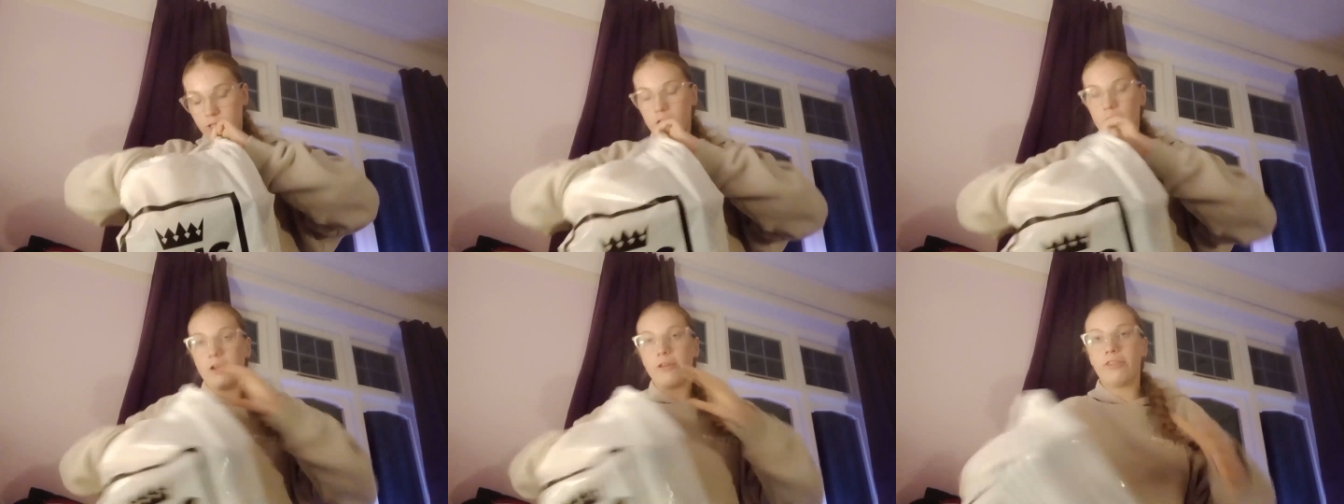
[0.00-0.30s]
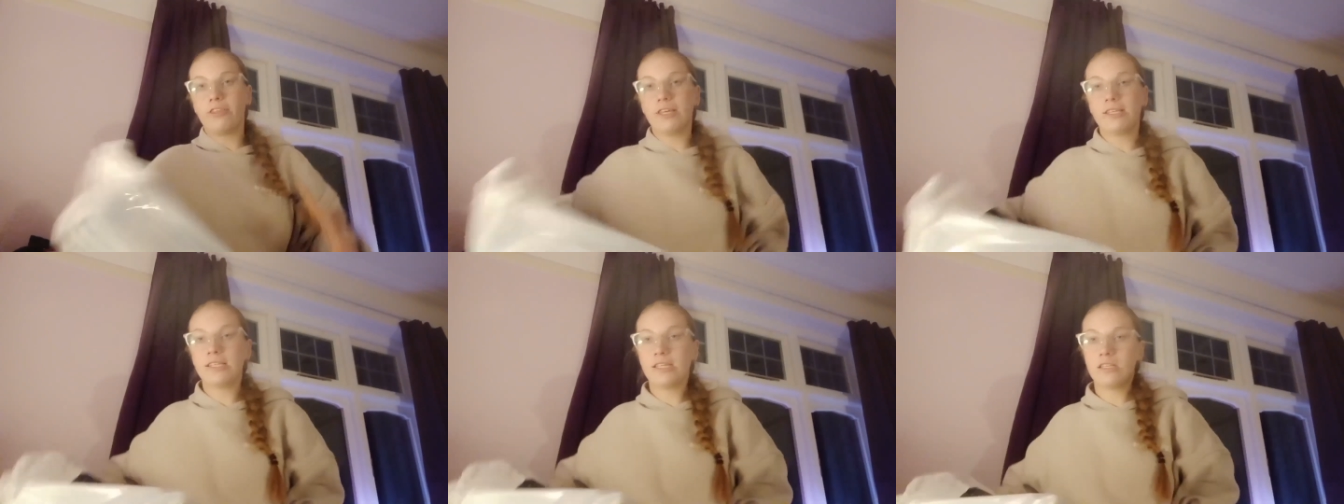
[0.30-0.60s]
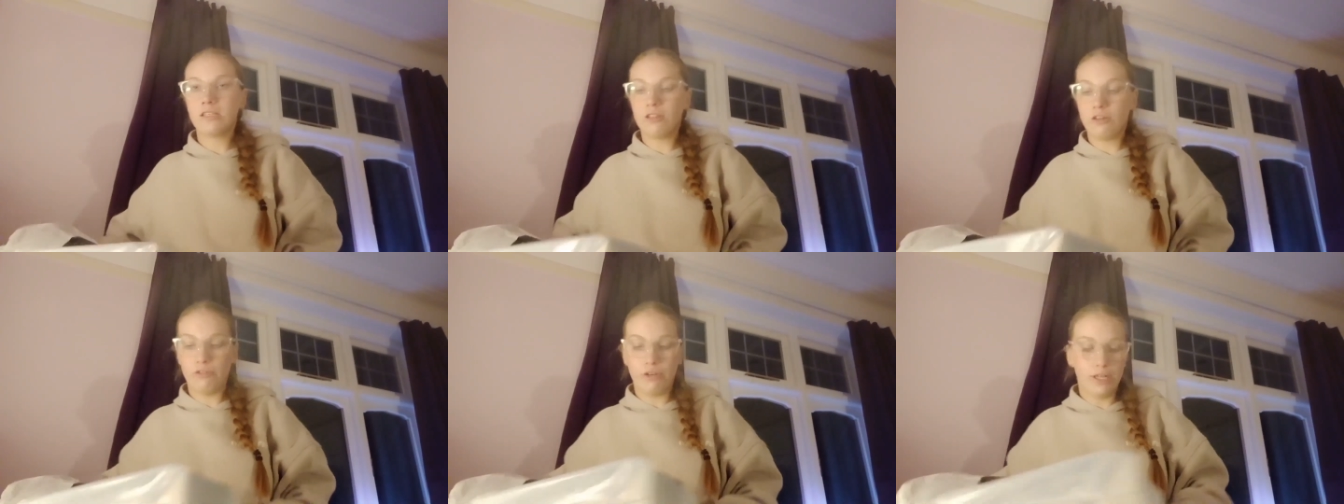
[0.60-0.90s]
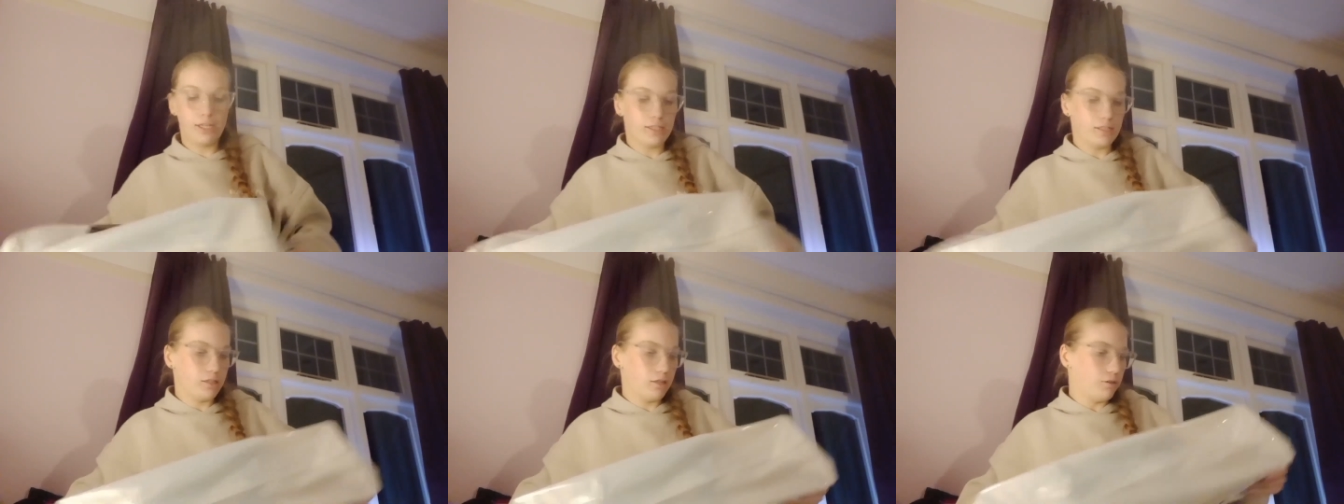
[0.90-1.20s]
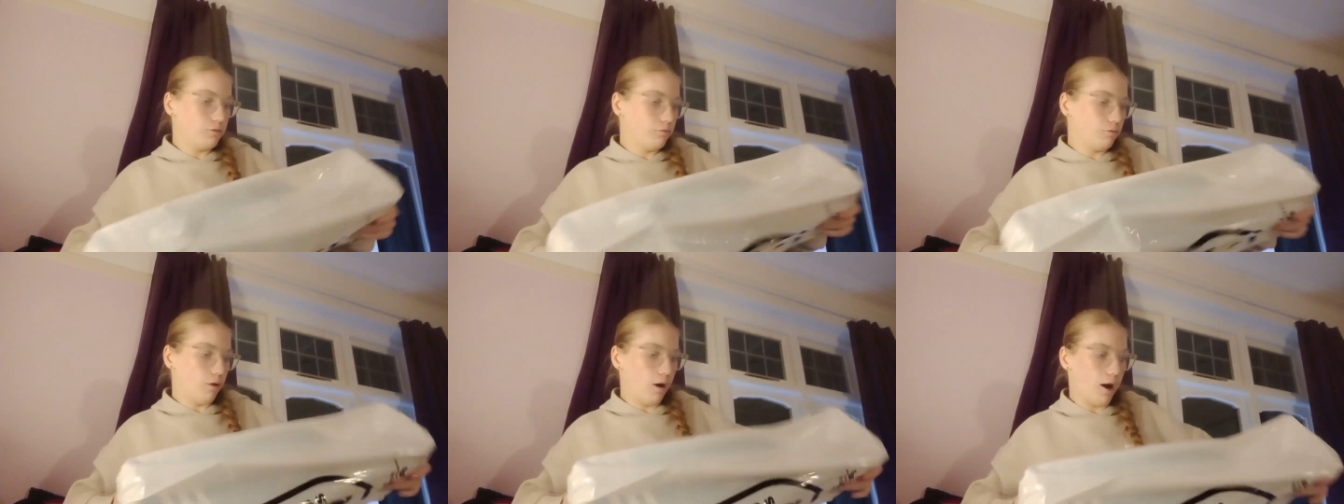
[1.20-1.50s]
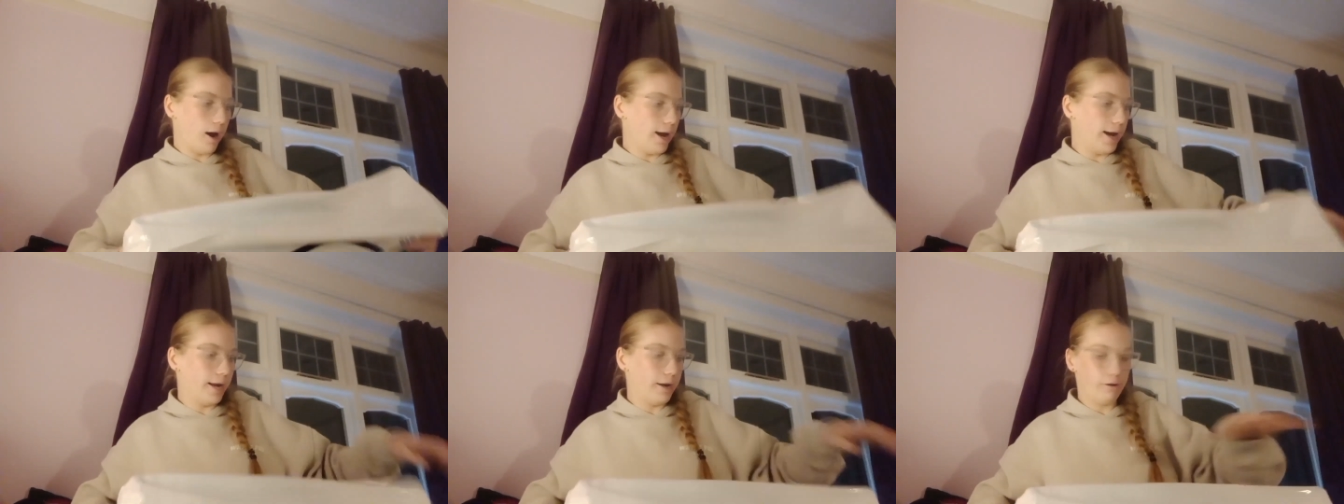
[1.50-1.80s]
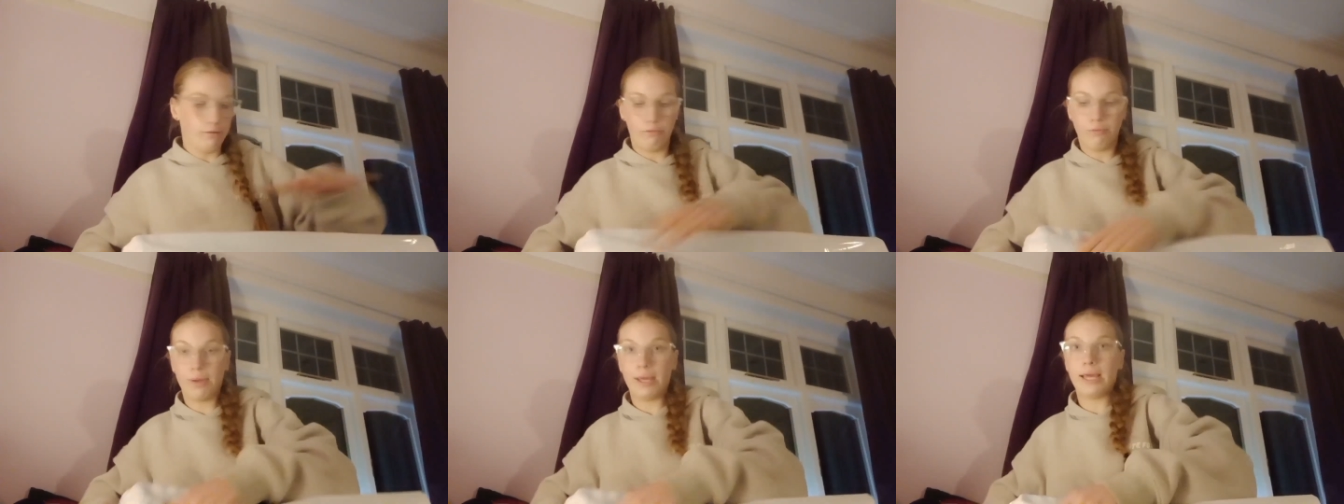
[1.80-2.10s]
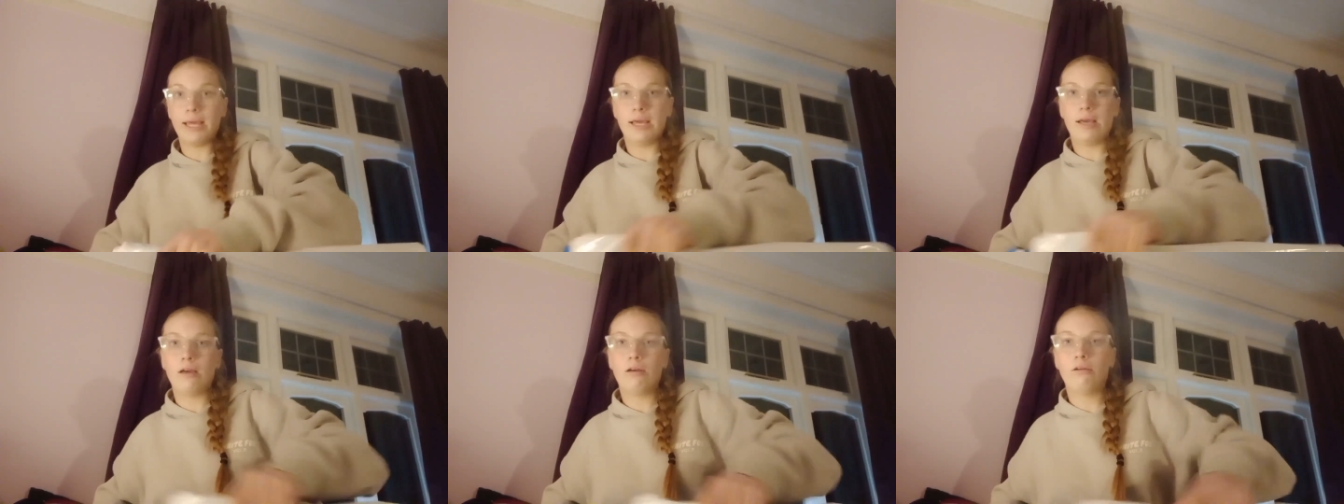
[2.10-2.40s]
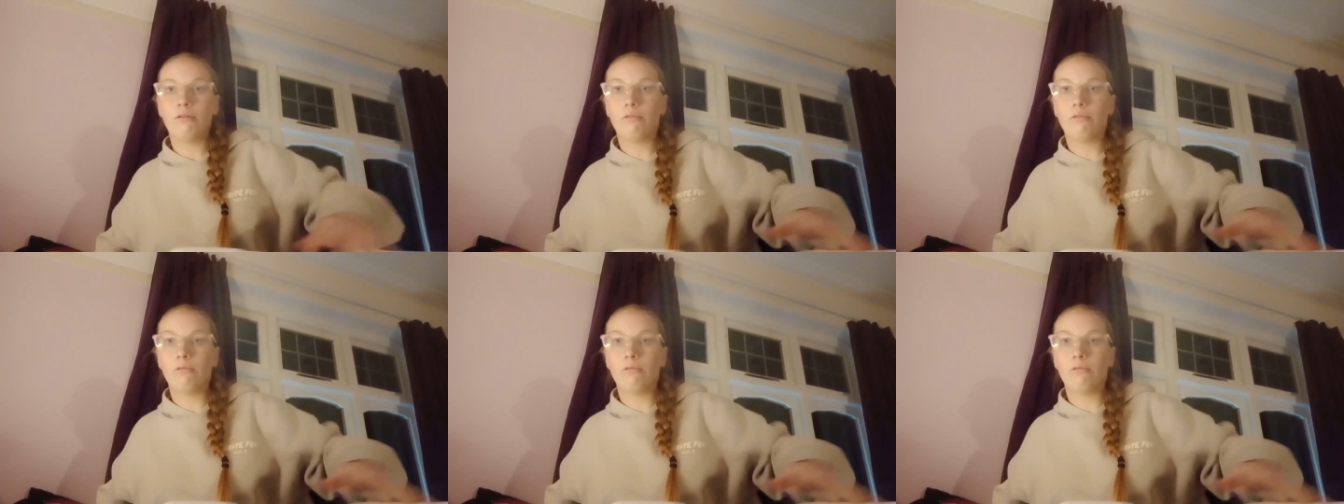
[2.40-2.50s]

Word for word: So this is the reason why we